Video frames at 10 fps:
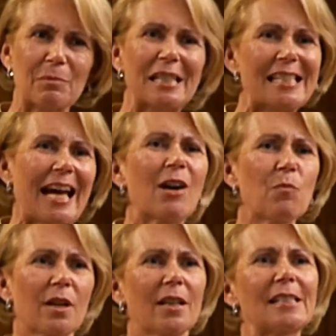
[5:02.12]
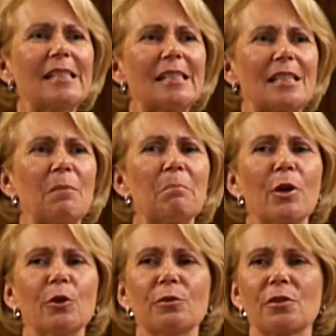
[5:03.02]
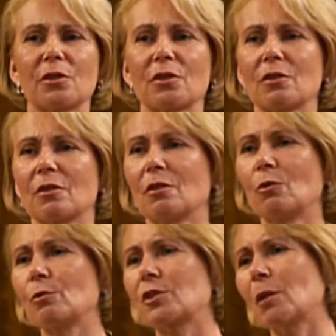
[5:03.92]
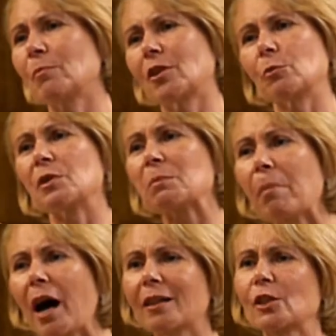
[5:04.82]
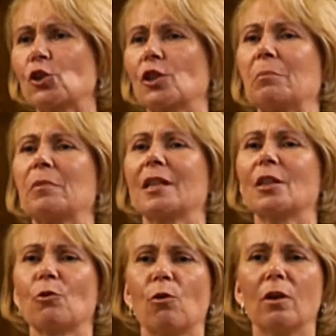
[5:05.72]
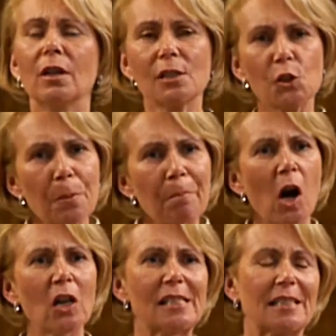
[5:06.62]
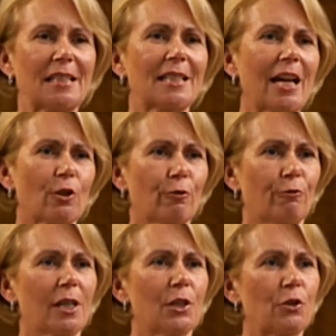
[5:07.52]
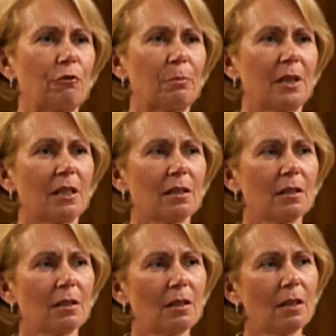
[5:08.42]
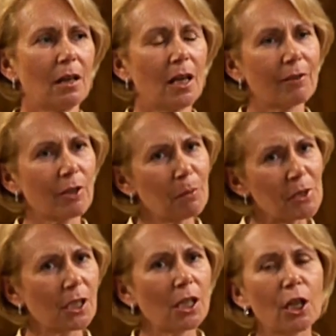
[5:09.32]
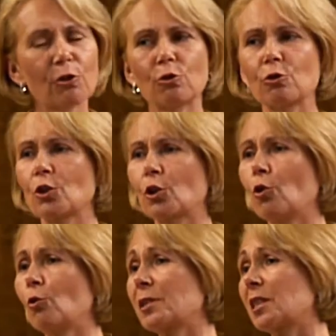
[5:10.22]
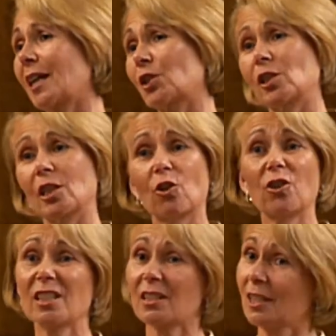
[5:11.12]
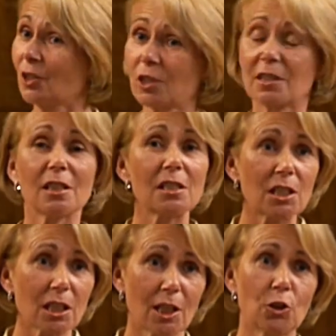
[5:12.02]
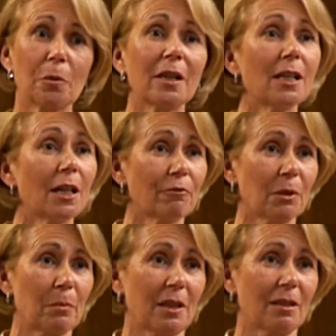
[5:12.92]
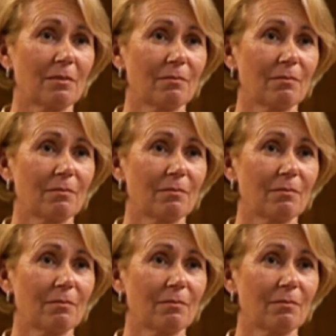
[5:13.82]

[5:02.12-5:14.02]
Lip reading: me down when I needed him most, or someone that was punishing me or demanded sacrifice of me, I've come to learn through the course that actually God is just continually loving me.